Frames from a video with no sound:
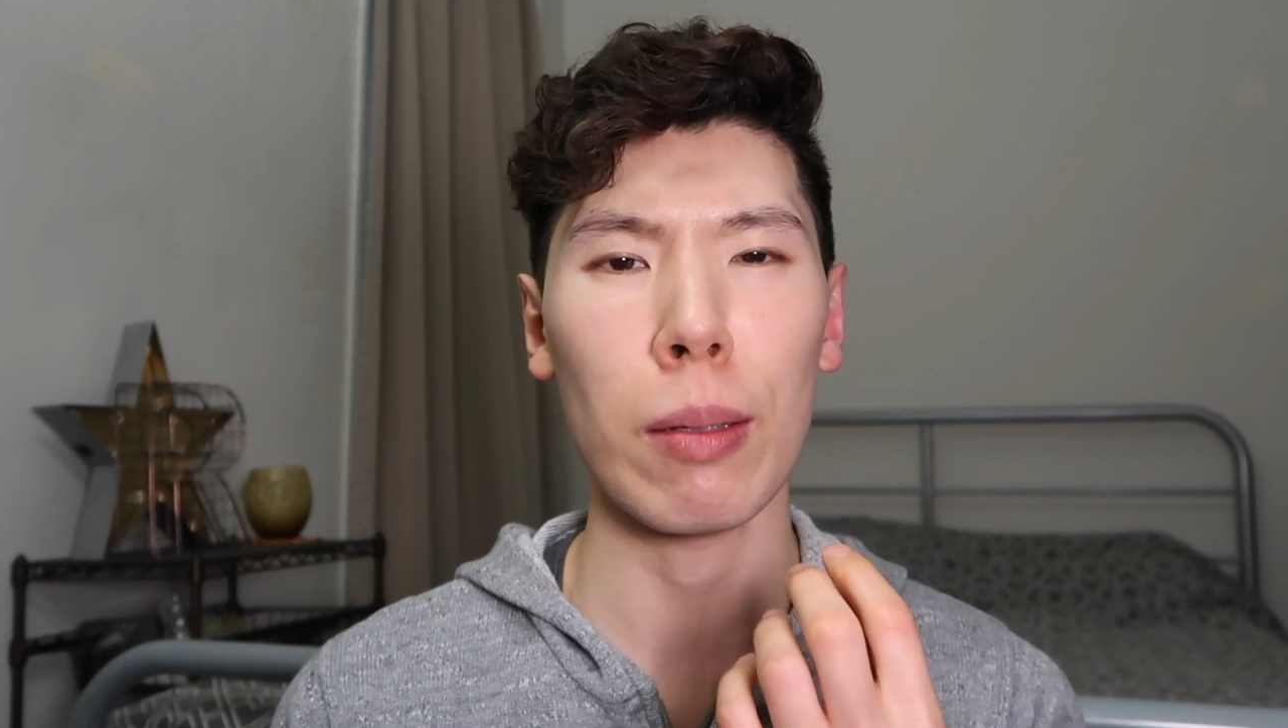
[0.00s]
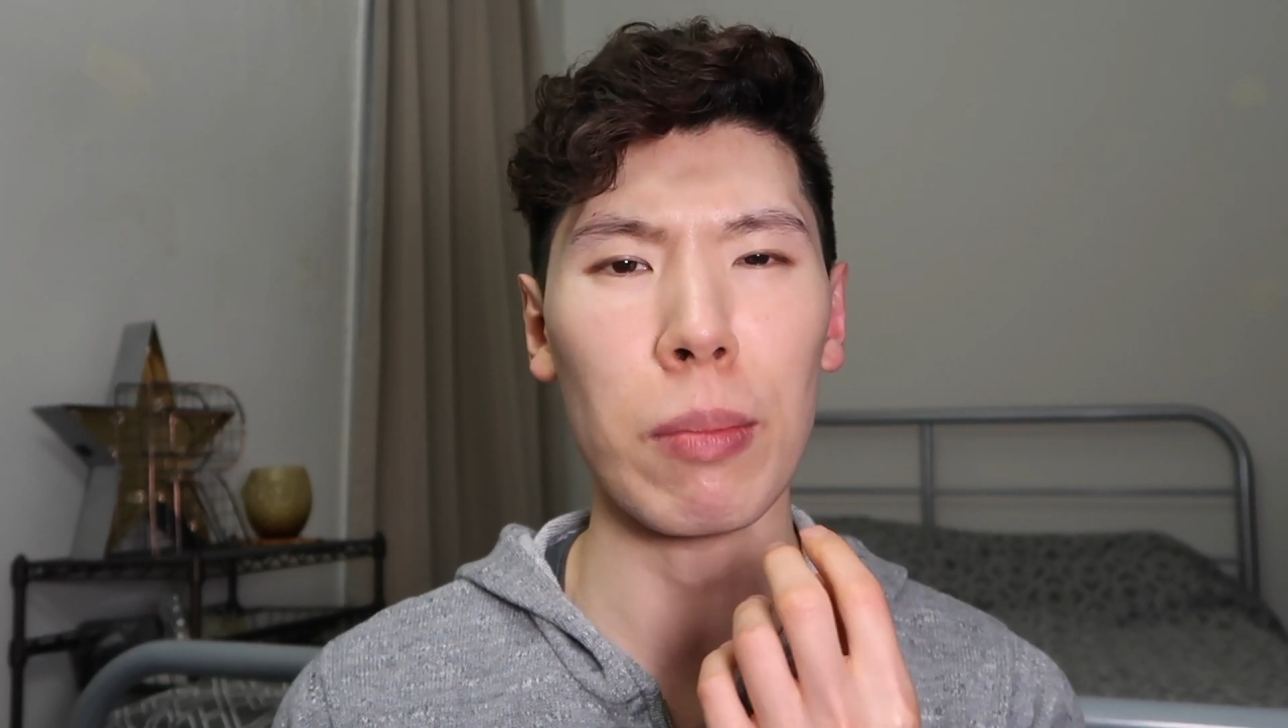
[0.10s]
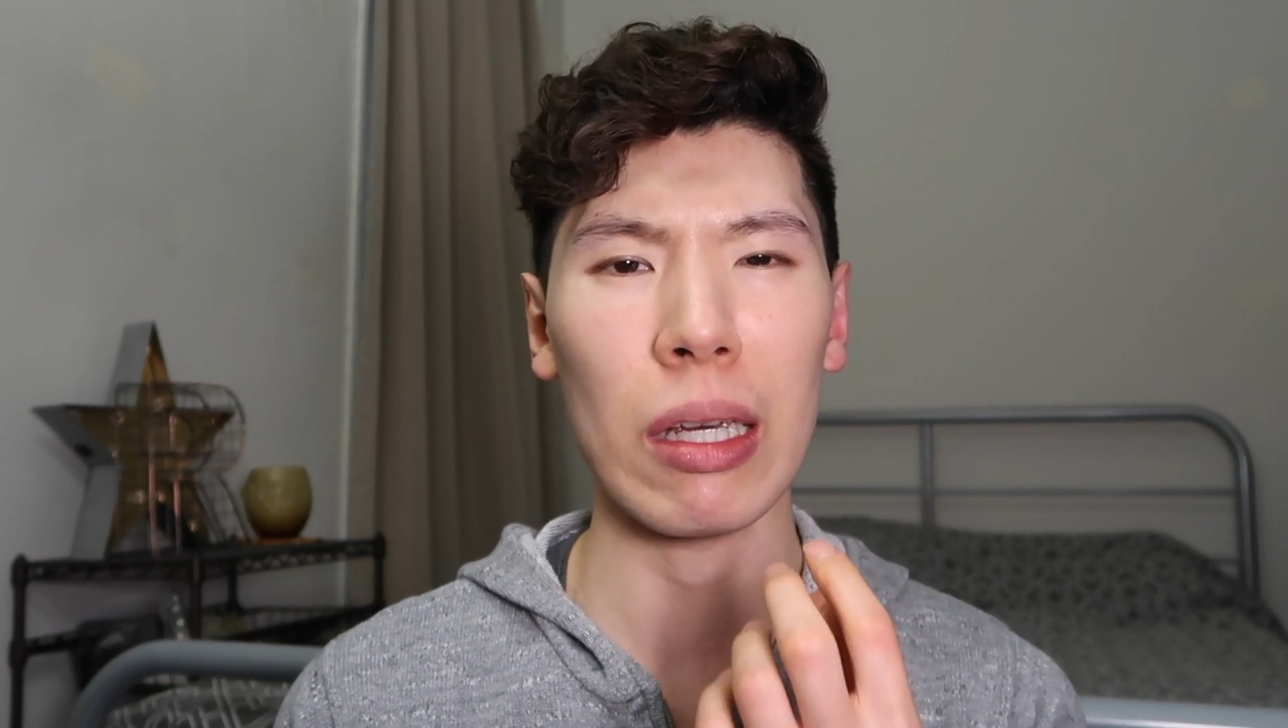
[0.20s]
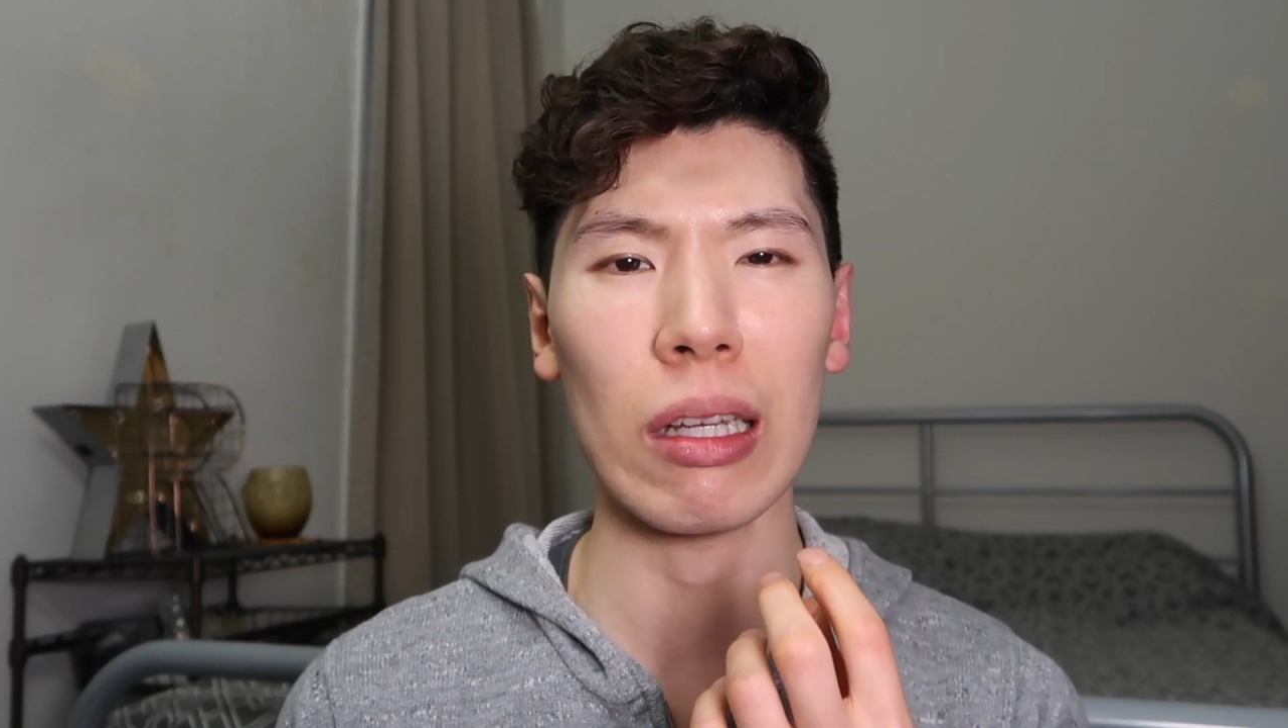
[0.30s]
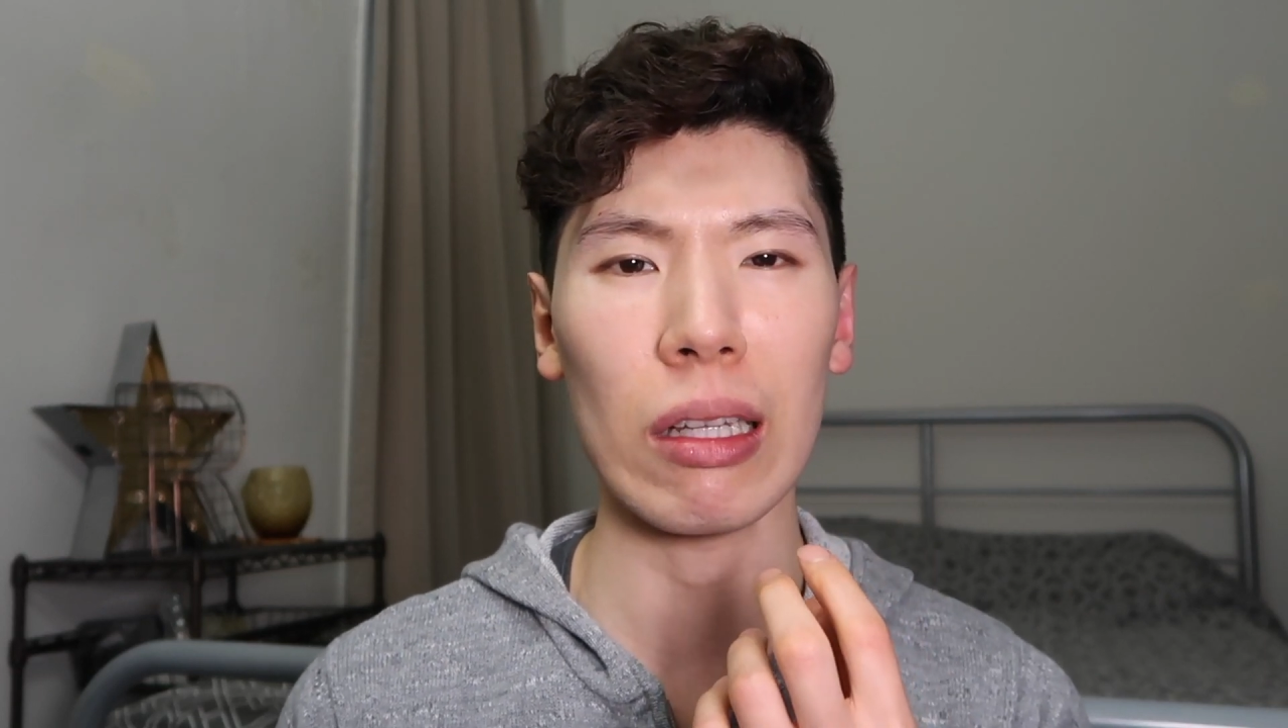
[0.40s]

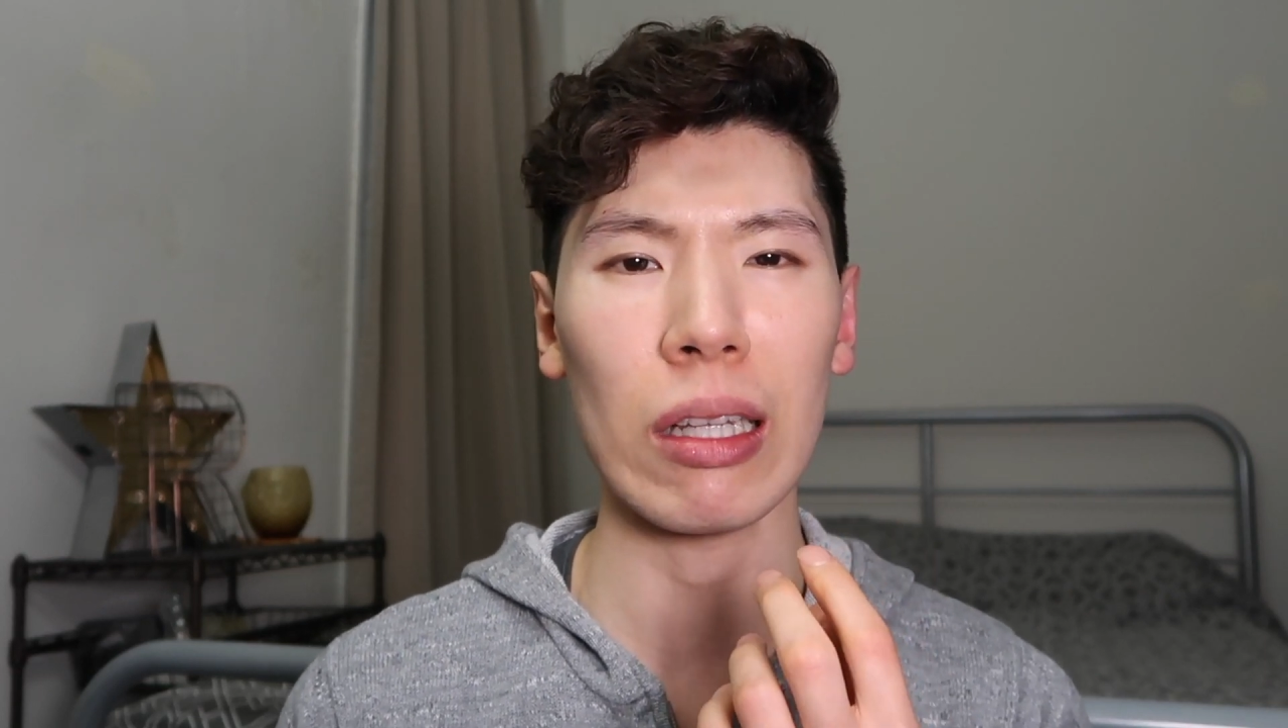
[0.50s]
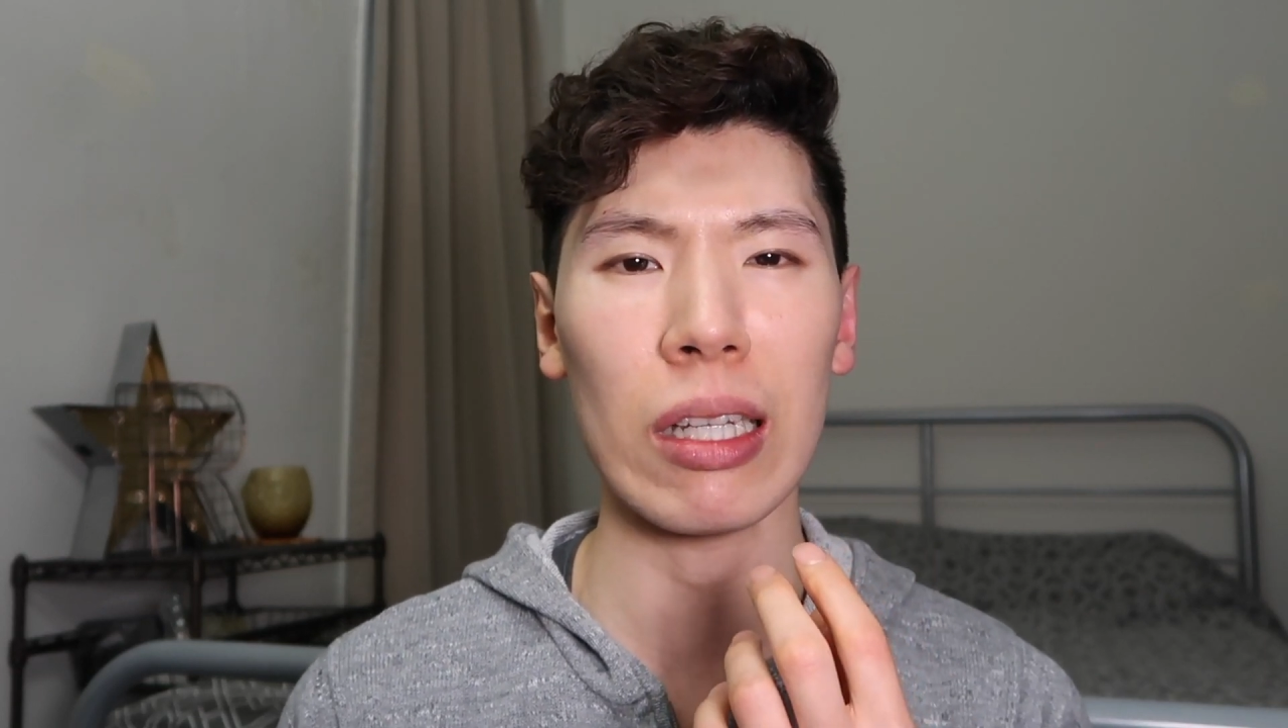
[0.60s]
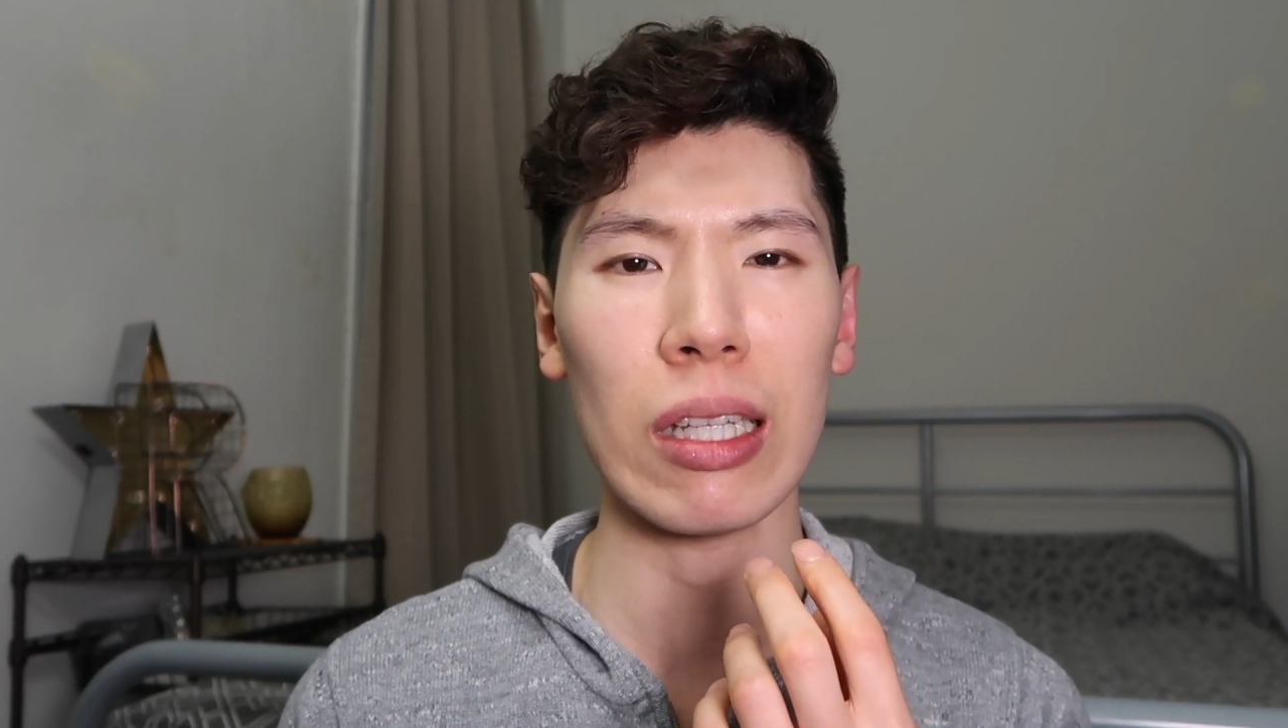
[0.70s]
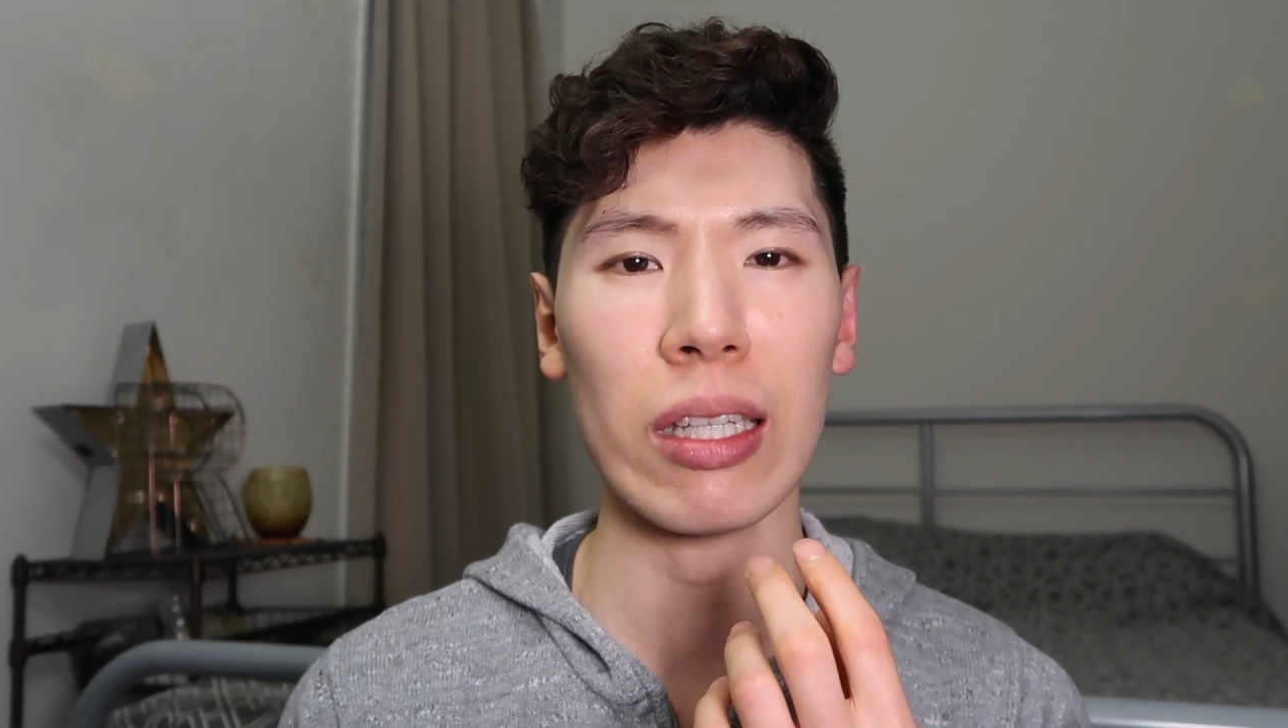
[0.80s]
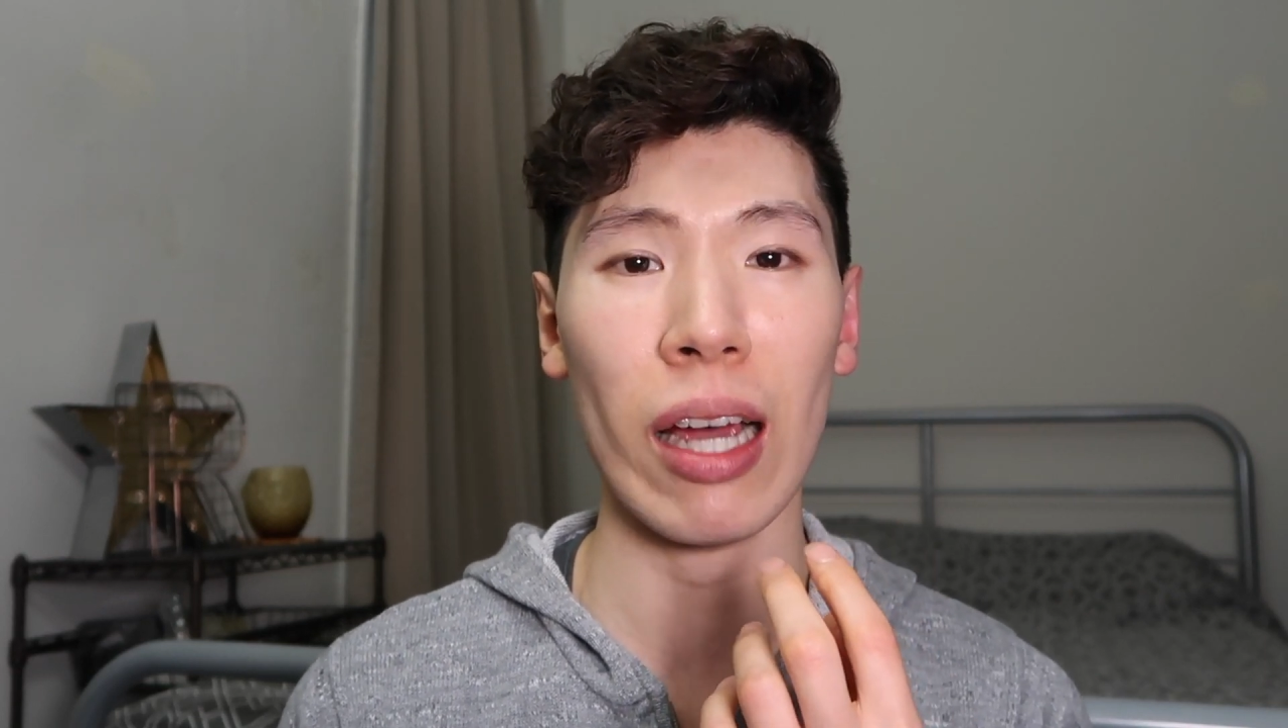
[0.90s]
immediately